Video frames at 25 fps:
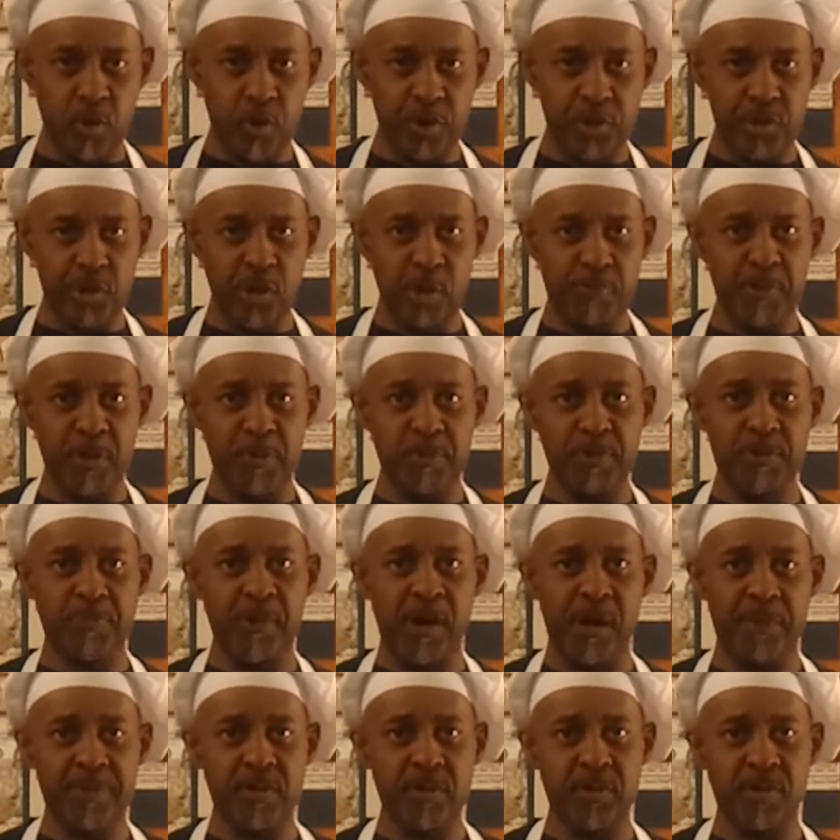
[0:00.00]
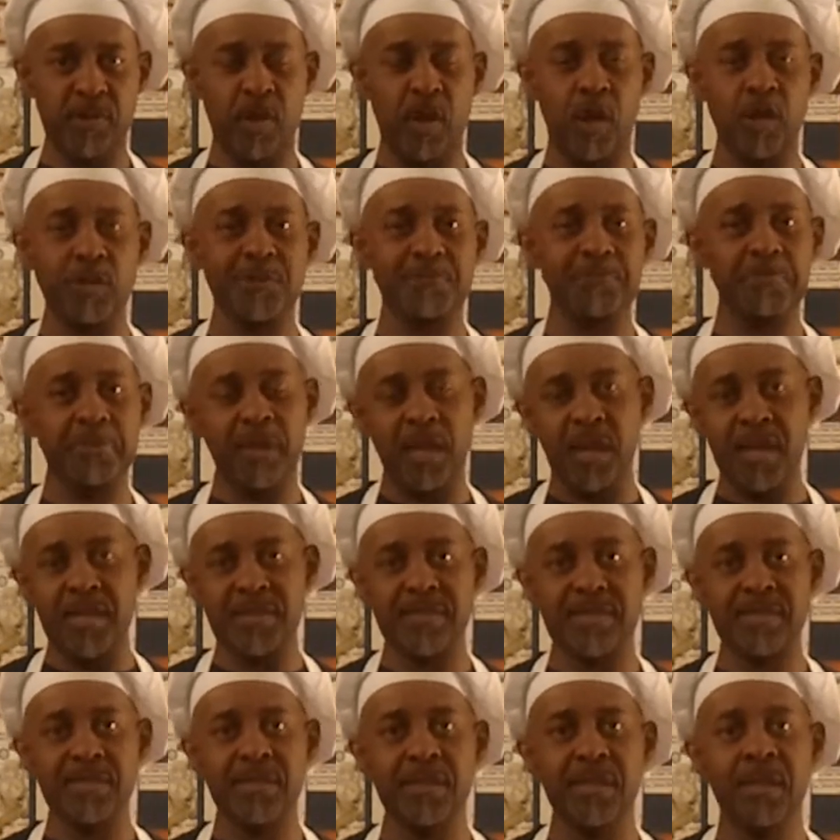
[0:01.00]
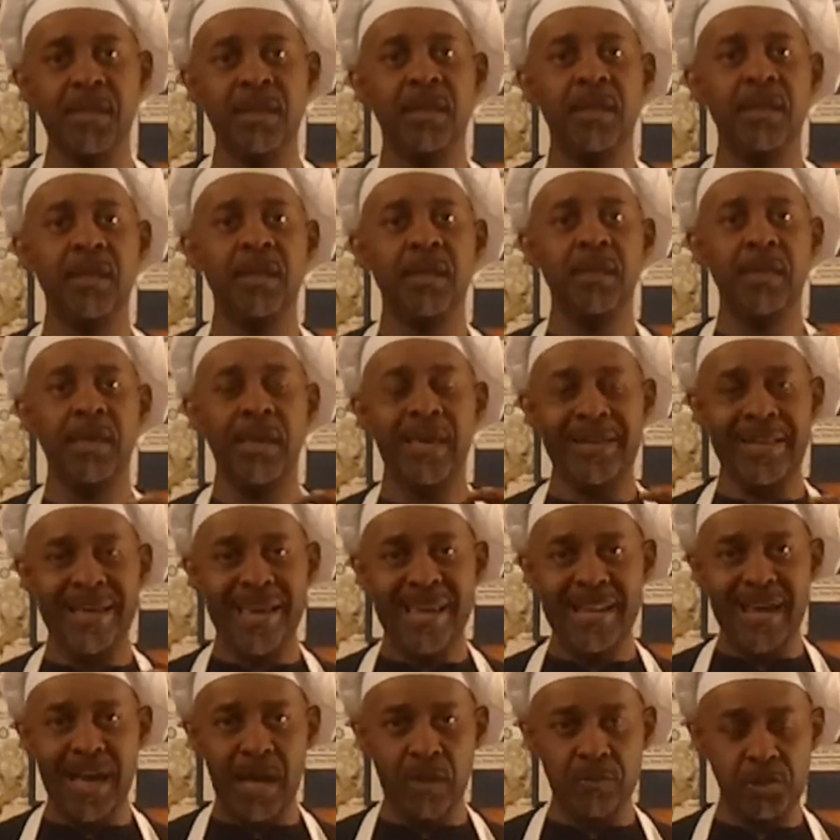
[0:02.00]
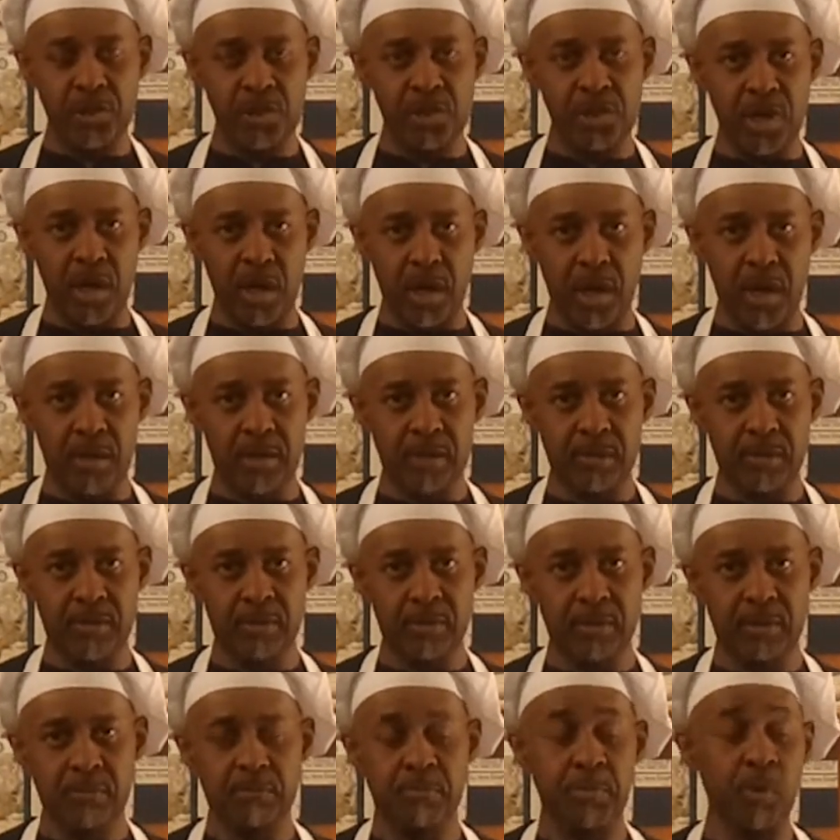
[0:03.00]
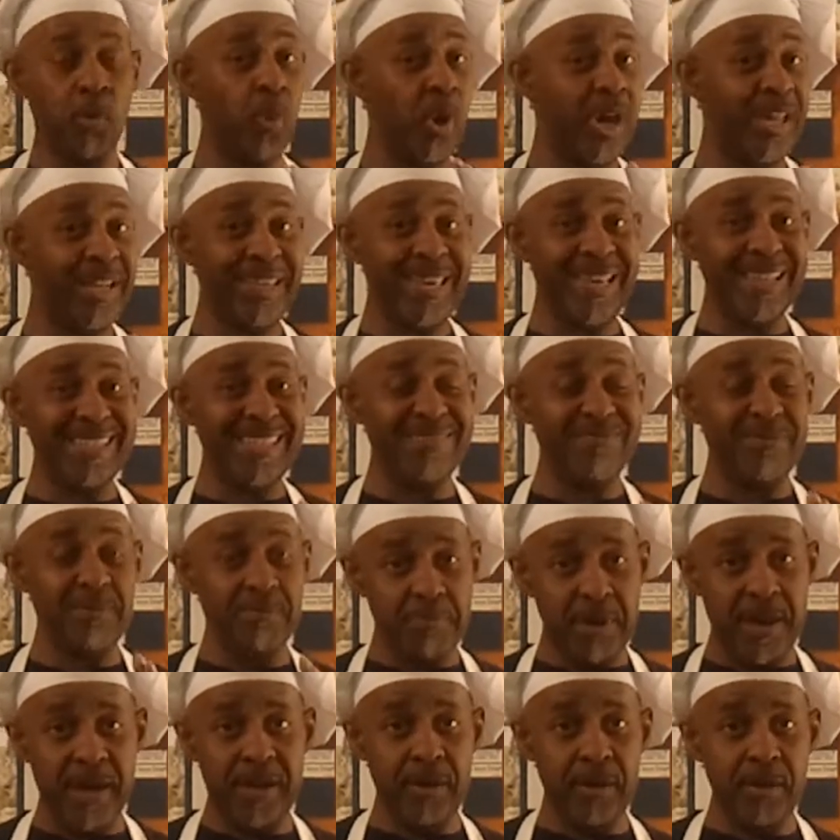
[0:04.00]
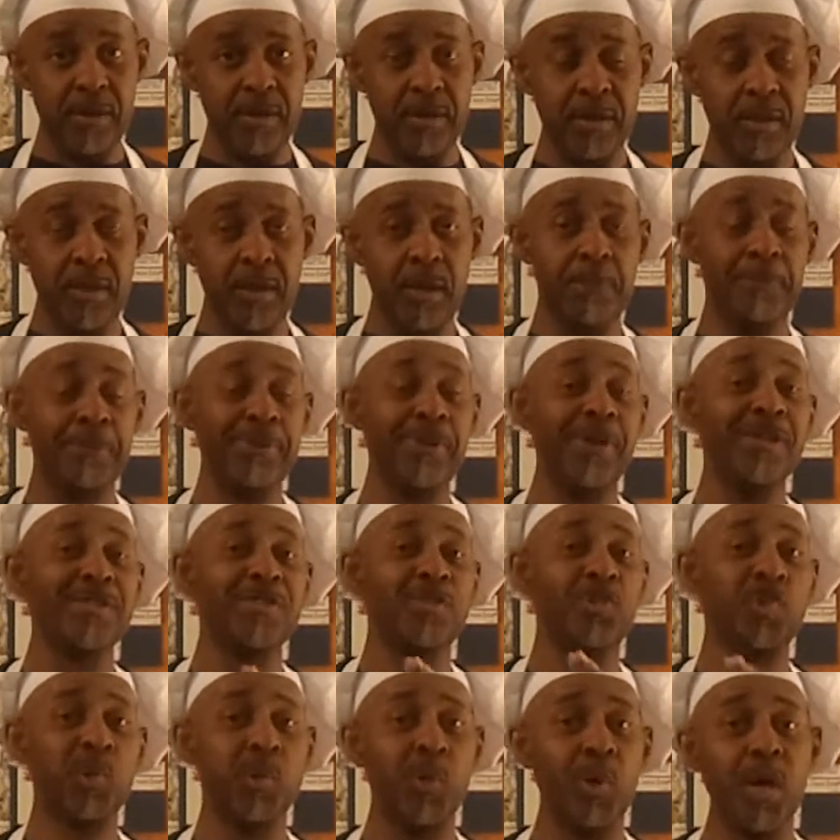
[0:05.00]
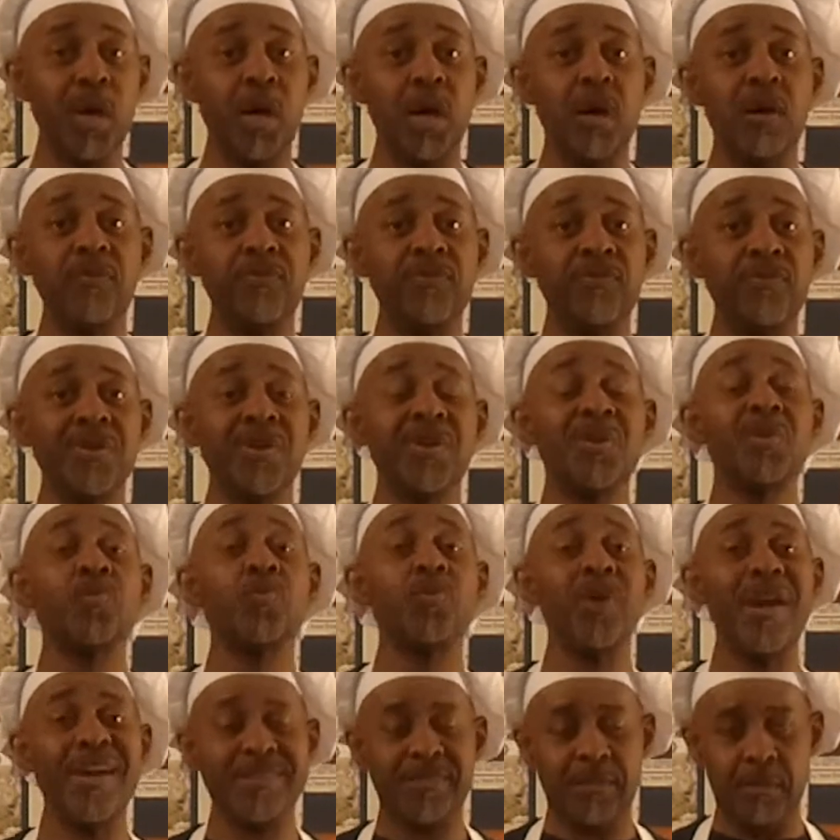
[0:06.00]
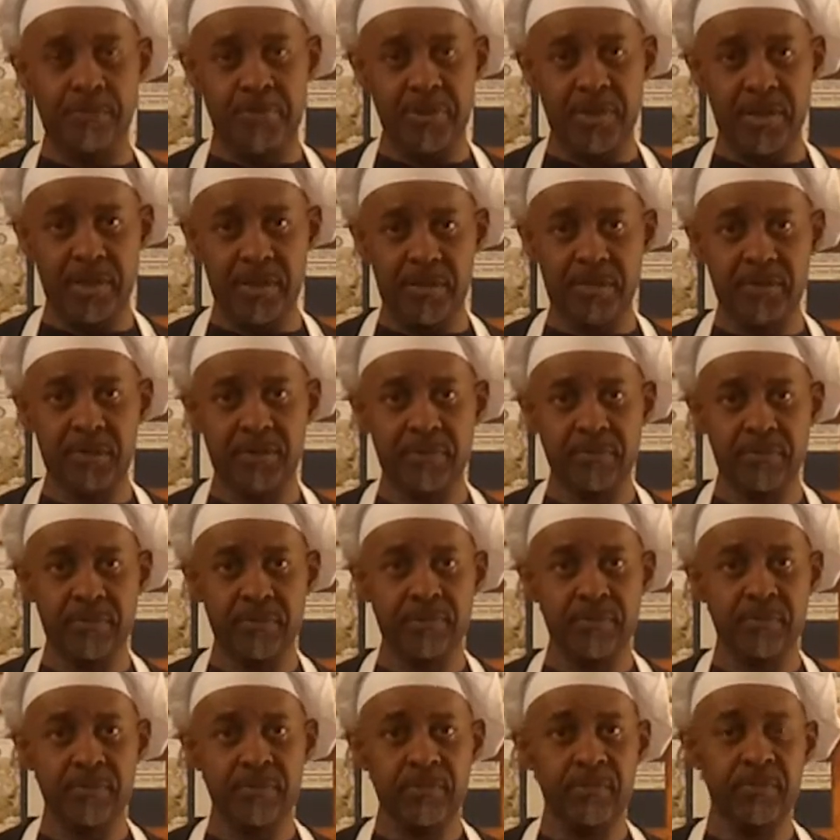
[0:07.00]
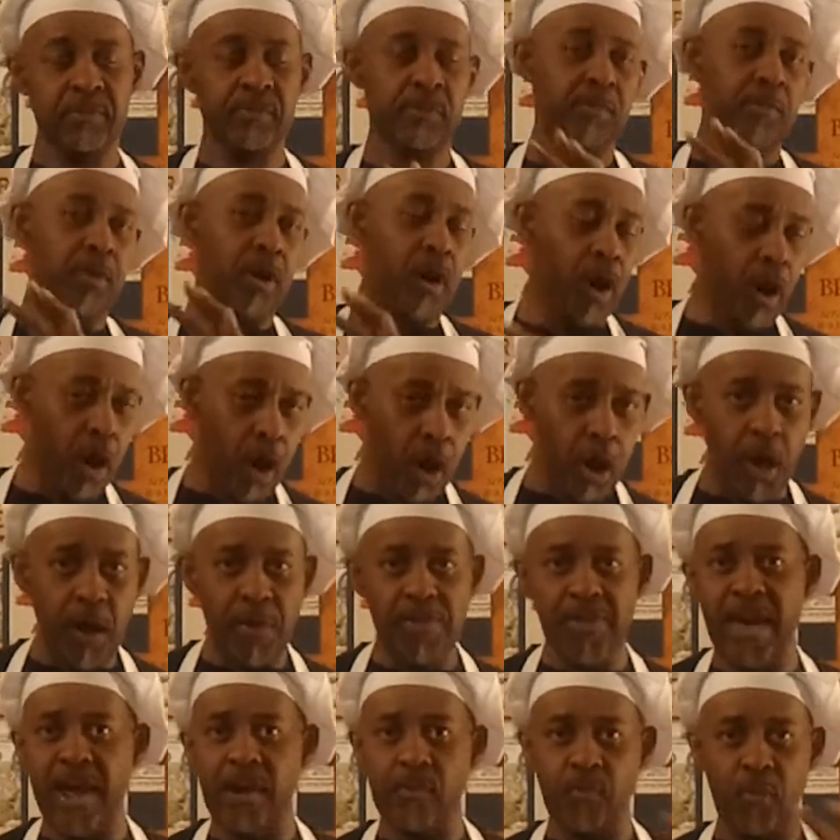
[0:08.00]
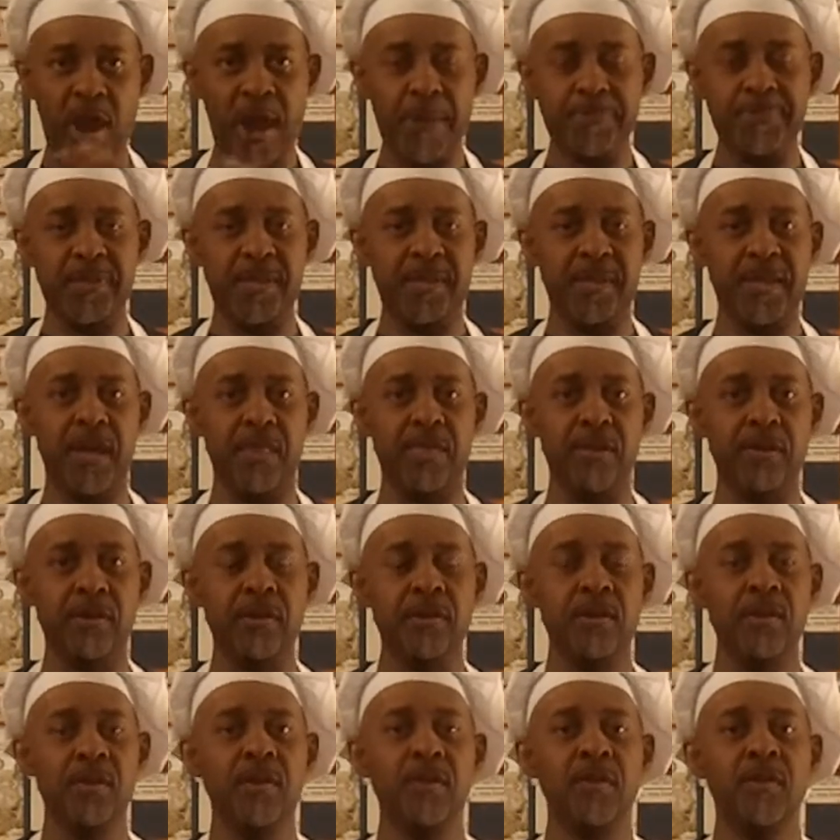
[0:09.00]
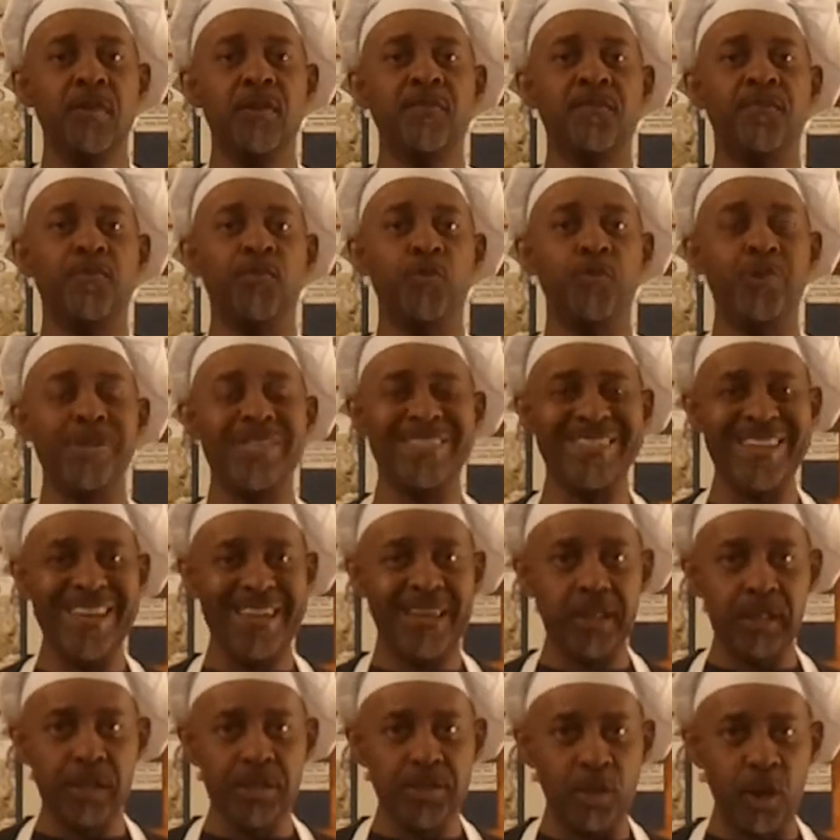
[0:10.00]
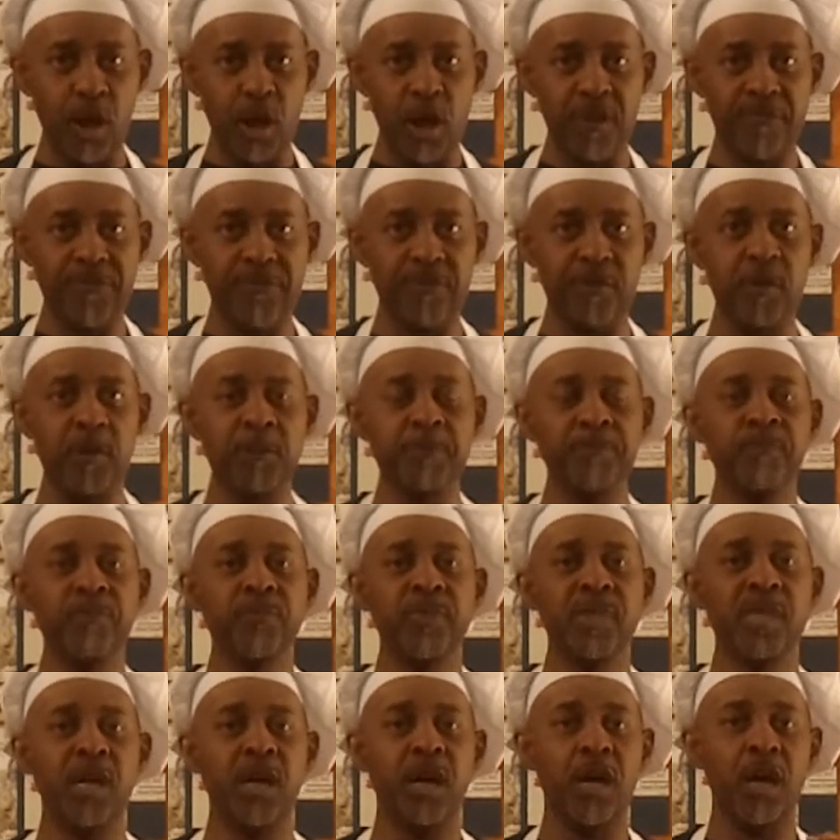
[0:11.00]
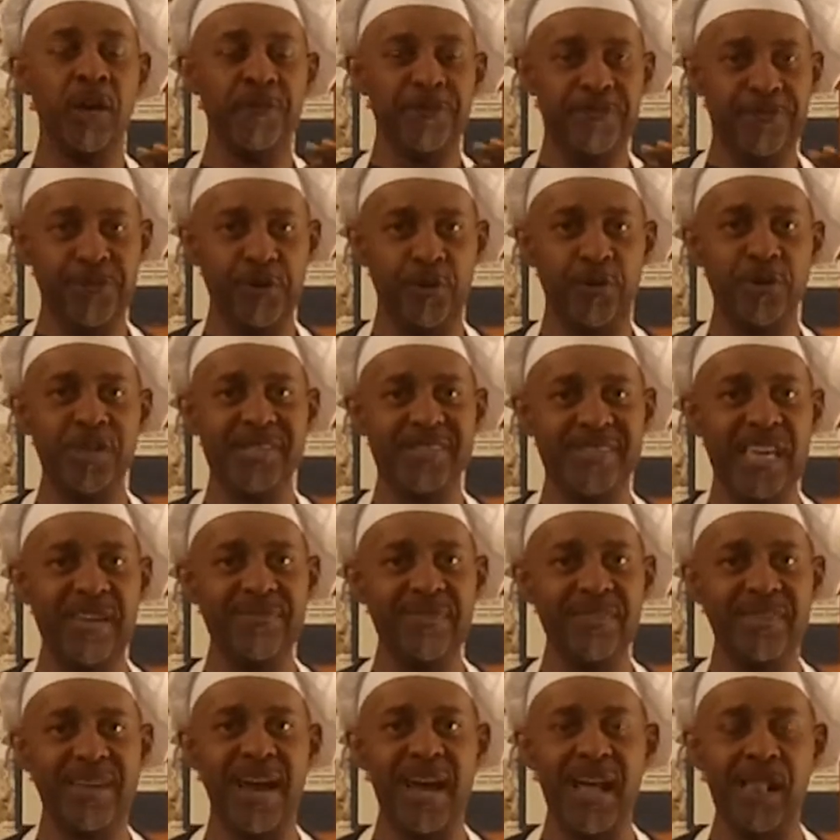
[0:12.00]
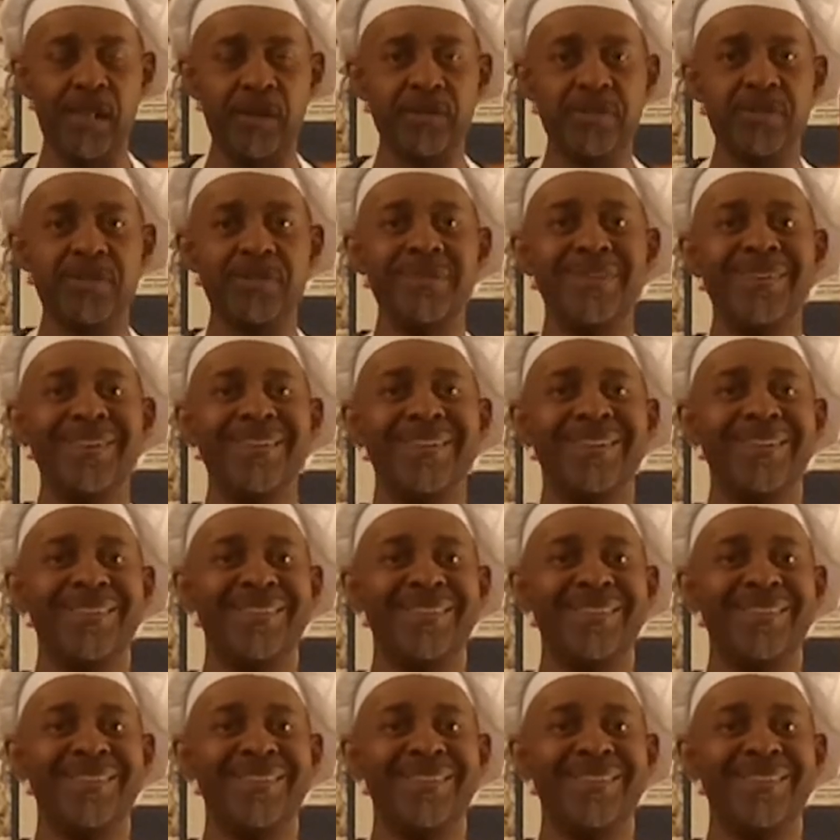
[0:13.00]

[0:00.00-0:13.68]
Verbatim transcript: George Gee's All-Purpose BBQ Sauce, plus an 8-ounce jar, but wait, it gets even better, plus 12 recipes. All that wrapped together for a ridiculous offer of $37.